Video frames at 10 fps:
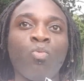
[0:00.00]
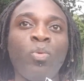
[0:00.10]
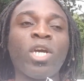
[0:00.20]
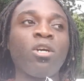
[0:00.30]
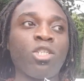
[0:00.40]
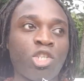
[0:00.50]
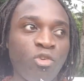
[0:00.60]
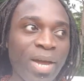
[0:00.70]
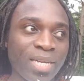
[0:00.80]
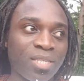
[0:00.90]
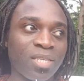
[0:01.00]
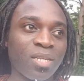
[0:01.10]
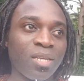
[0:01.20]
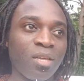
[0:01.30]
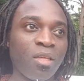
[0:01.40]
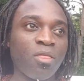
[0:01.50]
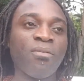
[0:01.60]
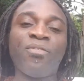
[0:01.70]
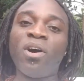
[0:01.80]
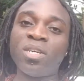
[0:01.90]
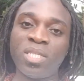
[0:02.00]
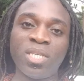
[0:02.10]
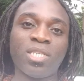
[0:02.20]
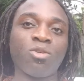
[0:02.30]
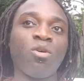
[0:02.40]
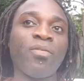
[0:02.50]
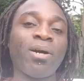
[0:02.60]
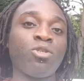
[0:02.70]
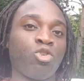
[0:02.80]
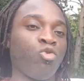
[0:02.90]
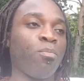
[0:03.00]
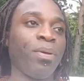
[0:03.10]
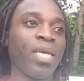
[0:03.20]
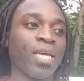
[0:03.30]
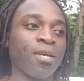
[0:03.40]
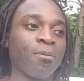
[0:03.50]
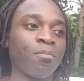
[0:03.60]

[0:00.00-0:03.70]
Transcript: we contract the vastness of our true being